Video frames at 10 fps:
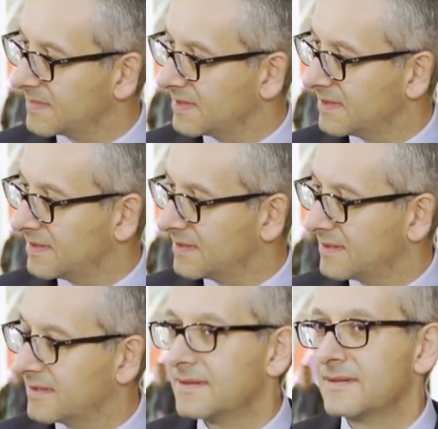
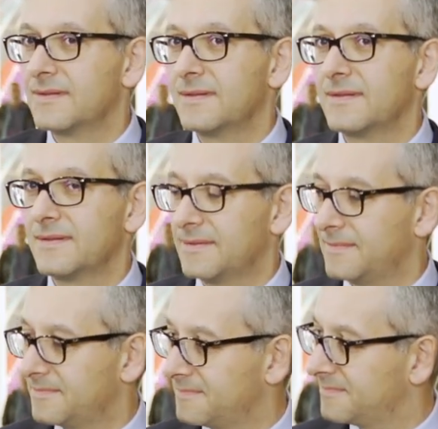
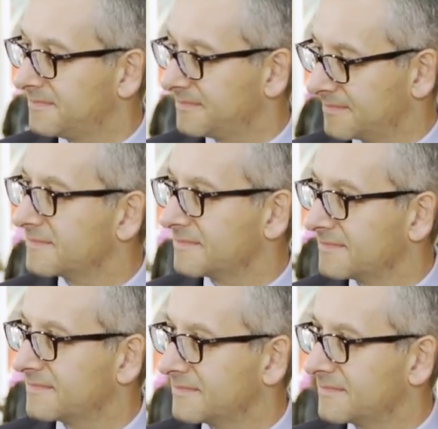
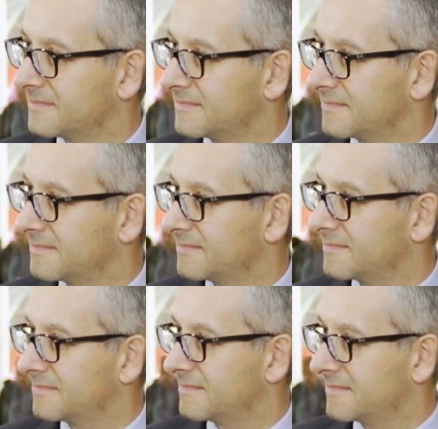
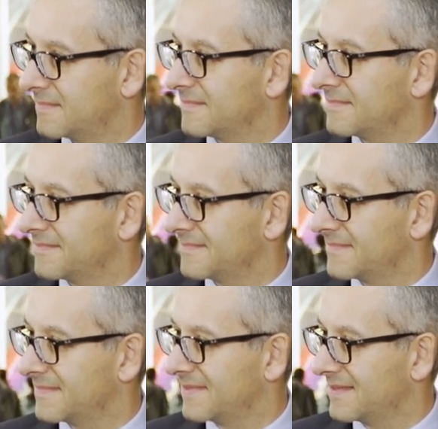
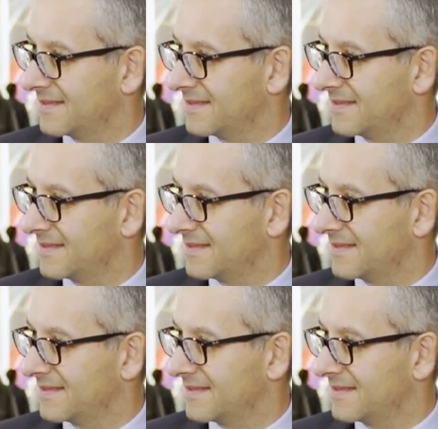[no speech]